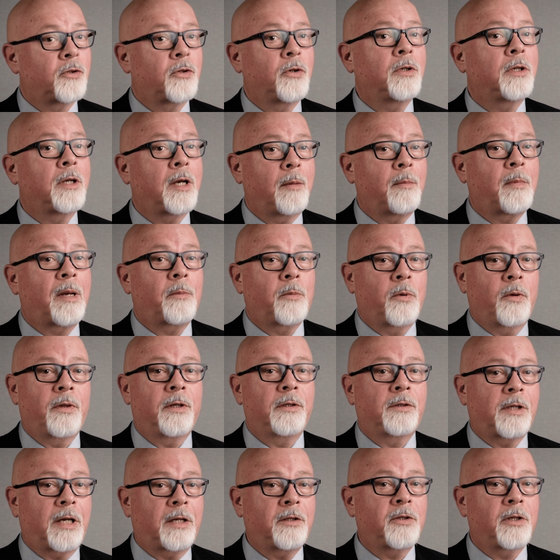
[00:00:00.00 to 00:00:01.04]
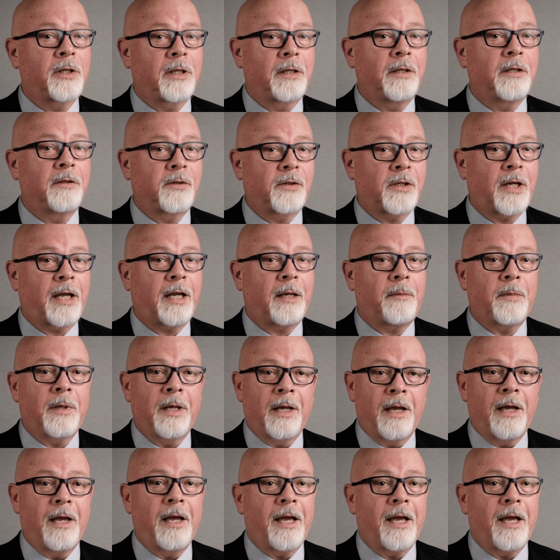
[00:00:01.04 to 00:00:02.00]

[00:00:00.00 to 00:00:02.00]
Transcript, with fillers: should come up with essentially the same